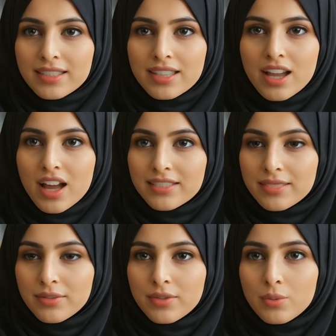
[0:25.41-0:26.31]
this
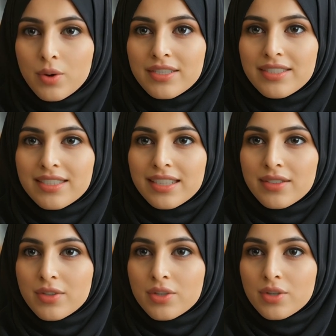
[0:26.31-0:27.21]
concept of one
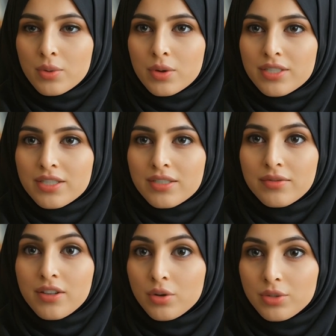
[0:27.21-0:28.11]
single source
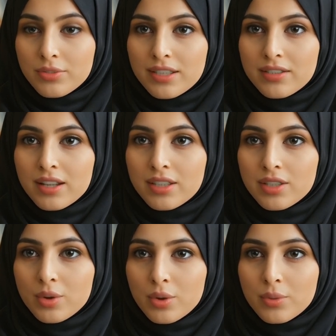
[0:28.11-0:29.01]
of ultimate
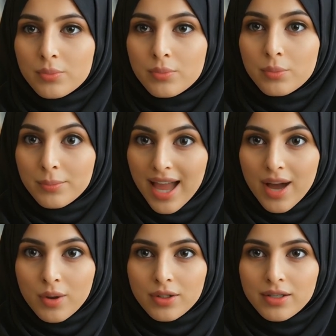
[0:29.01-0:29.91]
knowledge or
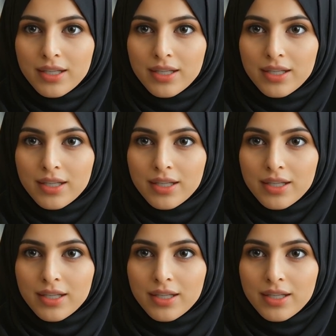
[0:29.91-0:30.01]
power,